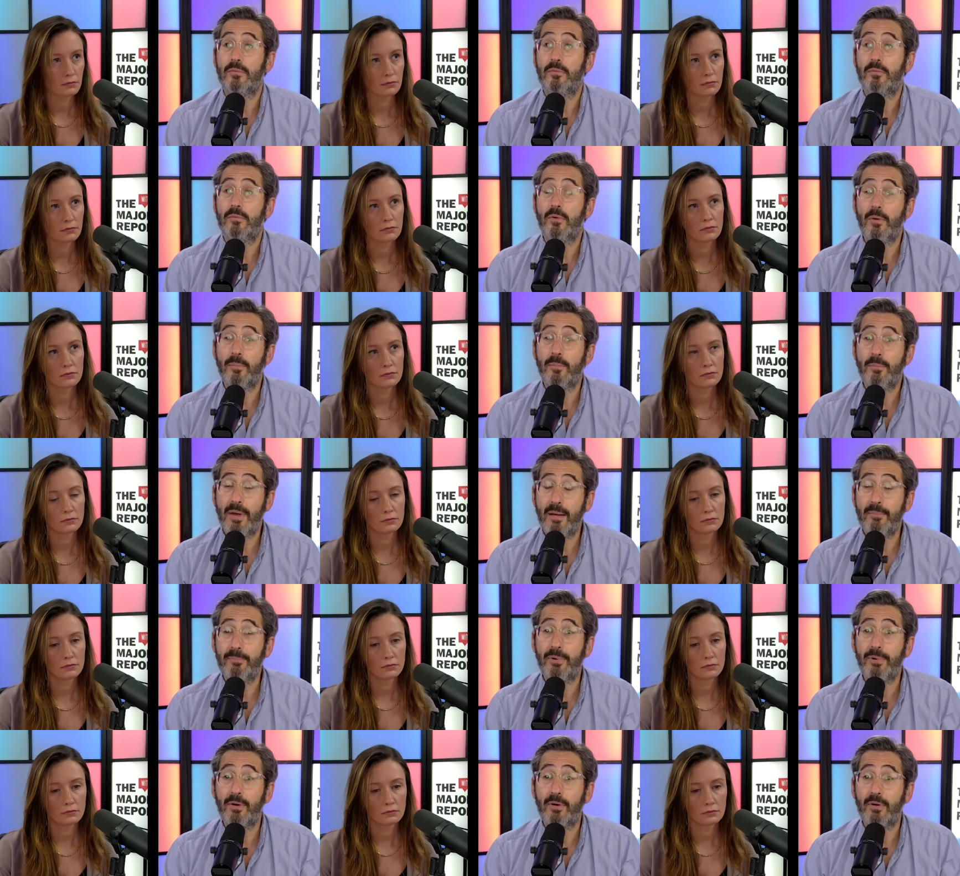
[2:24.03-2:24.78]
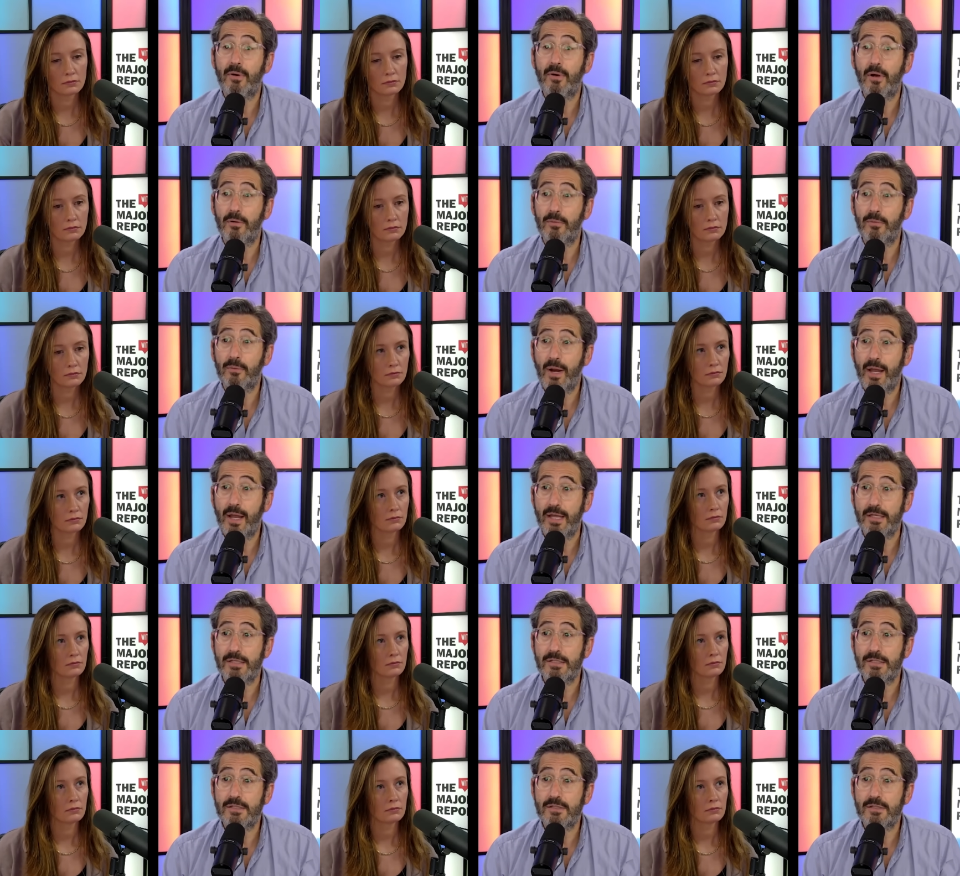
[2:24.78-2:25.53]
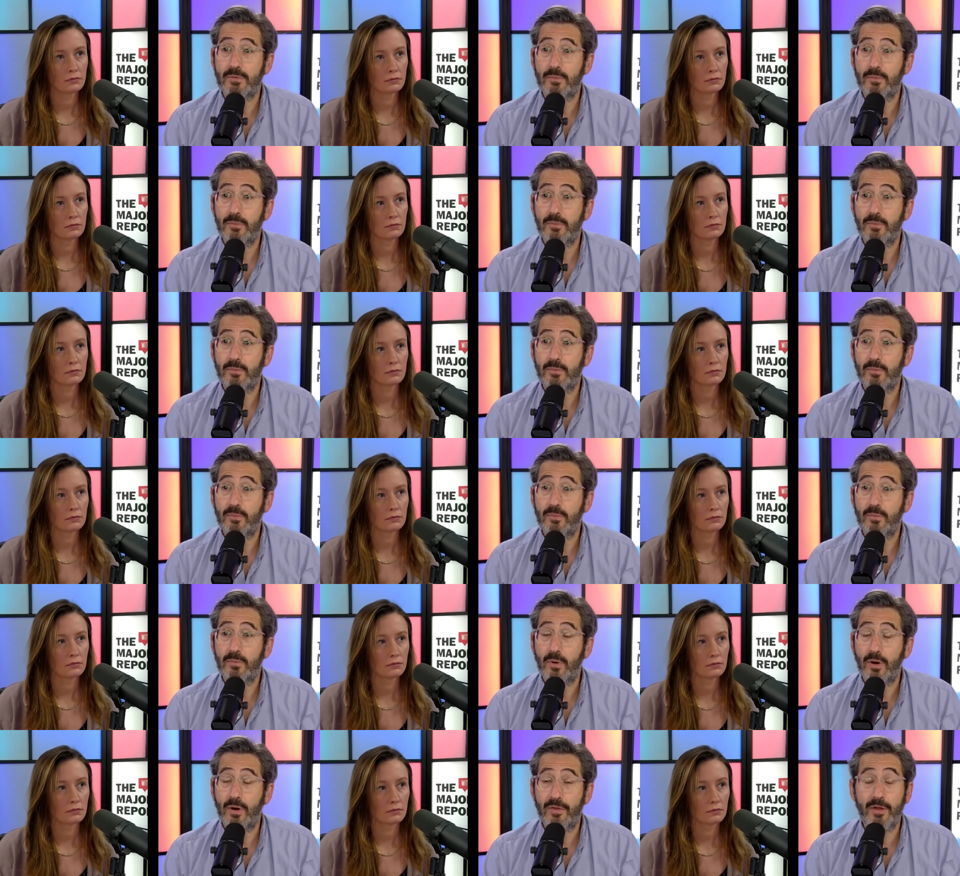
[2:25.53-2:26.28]
Speaker 1: remember a race
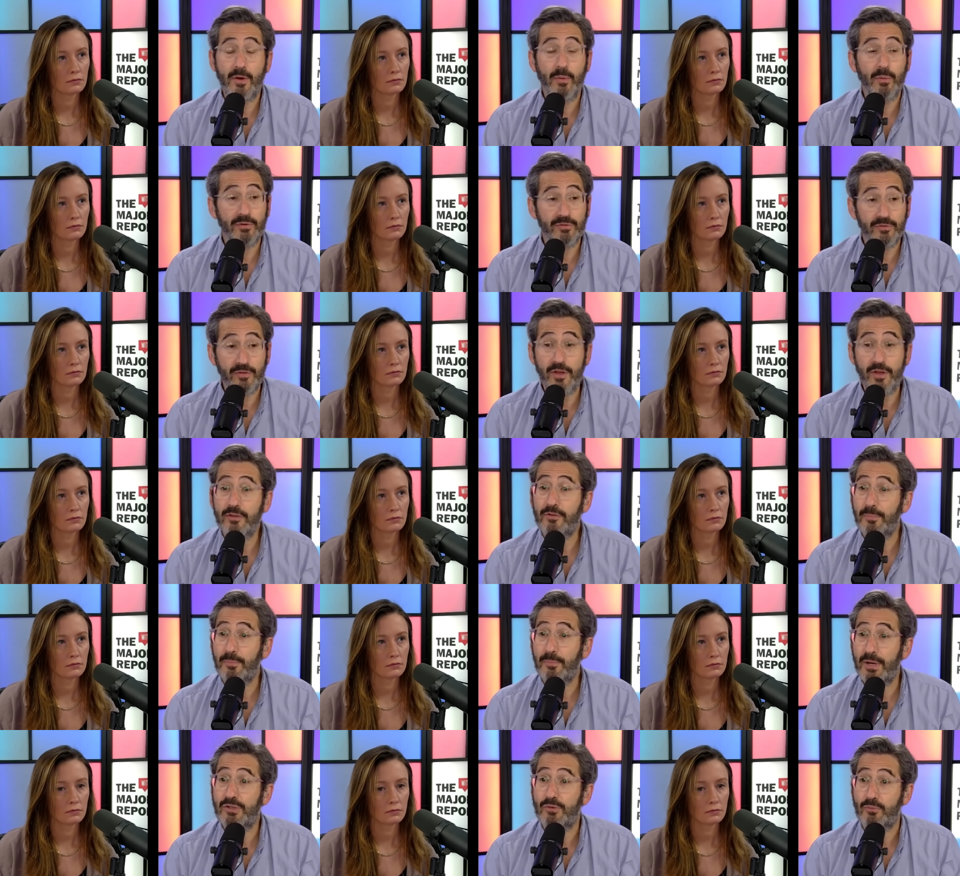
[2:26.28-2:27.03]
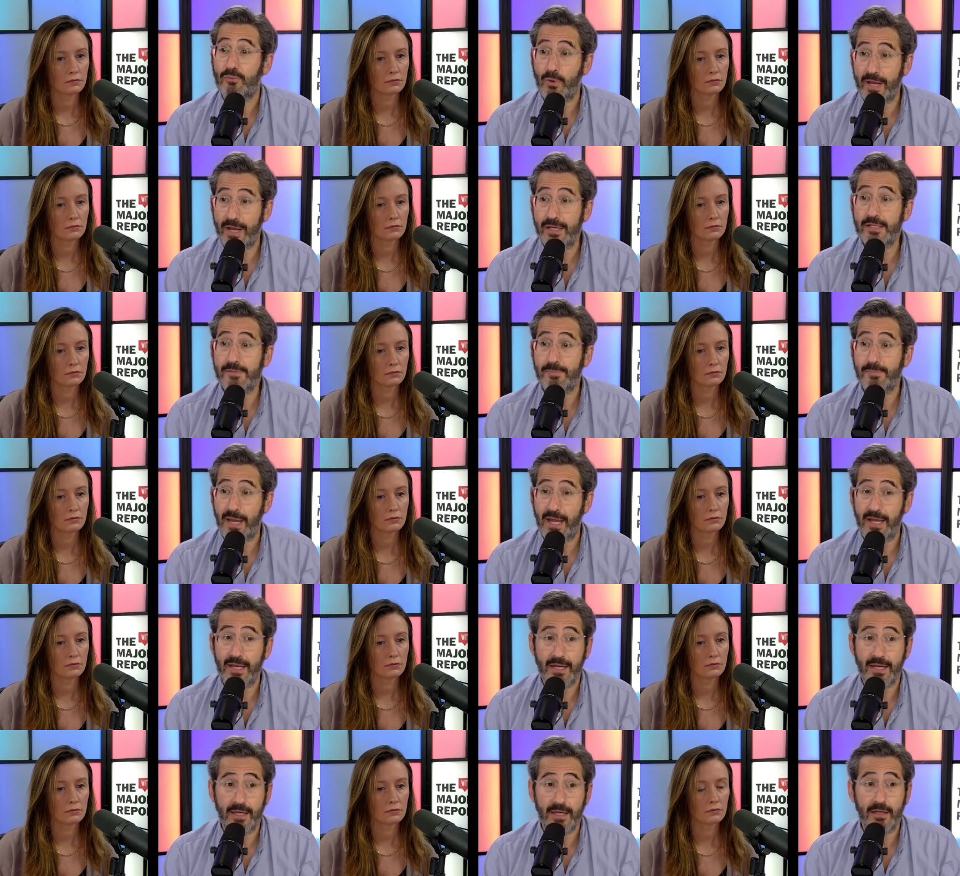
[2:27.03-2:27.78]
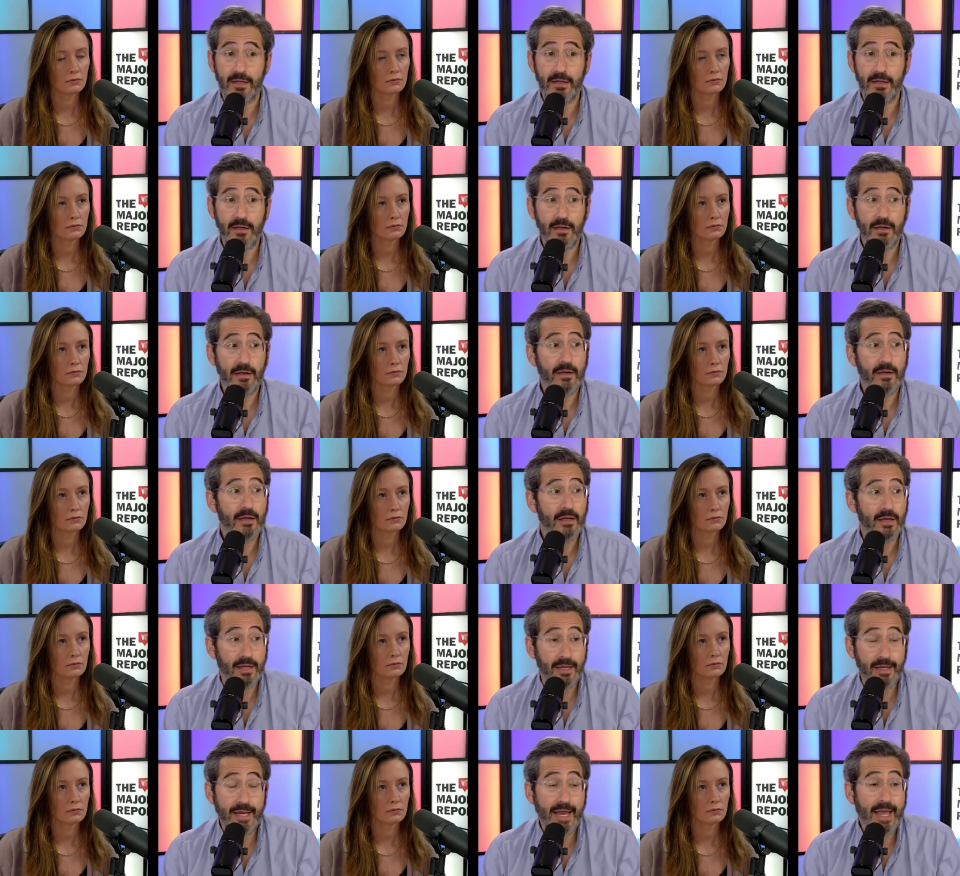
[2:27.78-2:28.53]
where there was this much race baiting
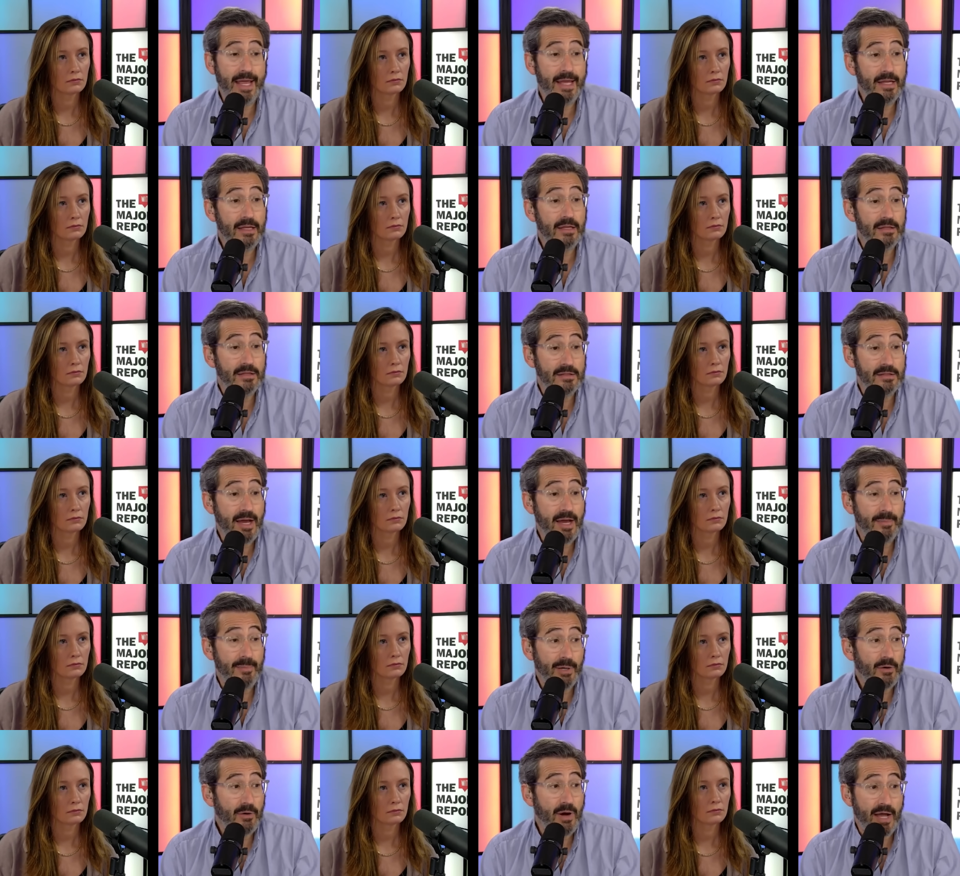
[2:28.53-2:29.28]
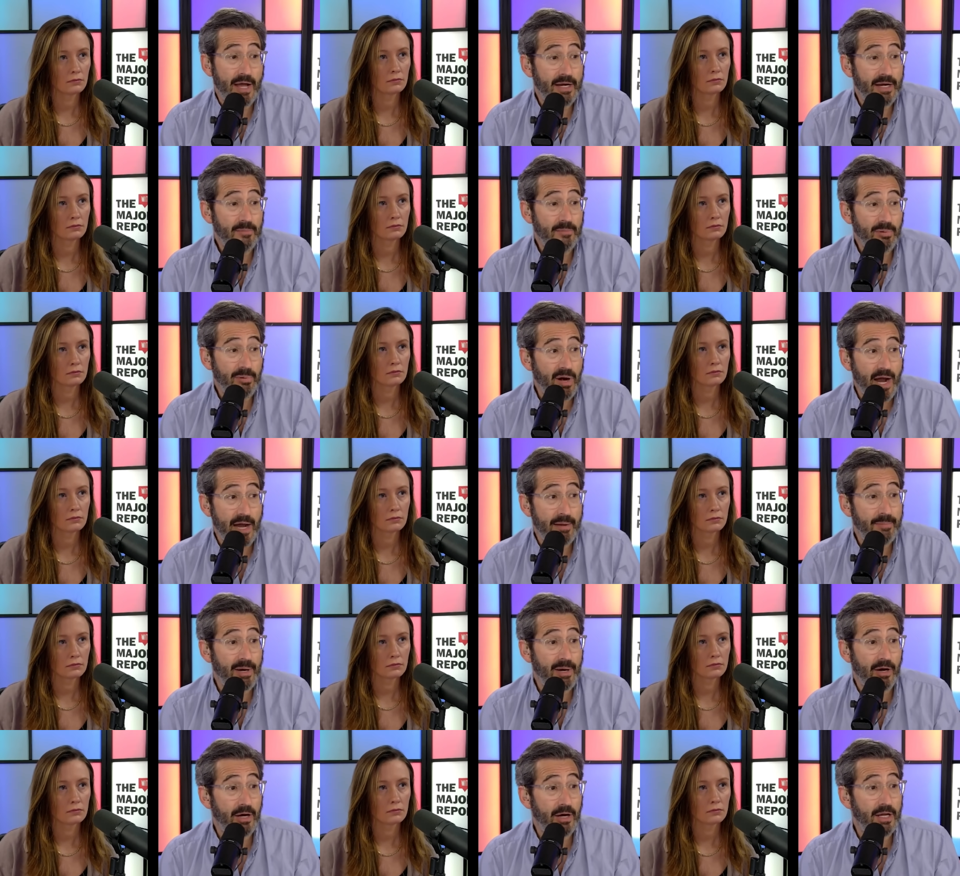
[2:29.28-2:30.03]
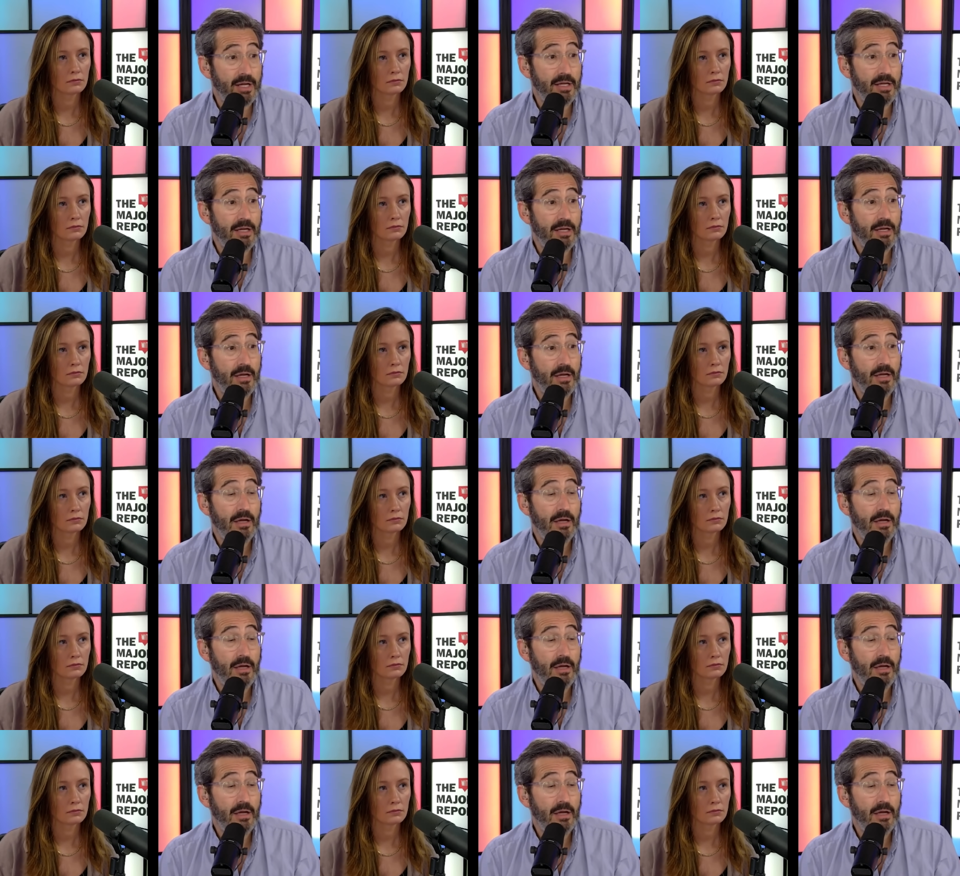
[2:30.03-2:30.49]
in a Democratic primary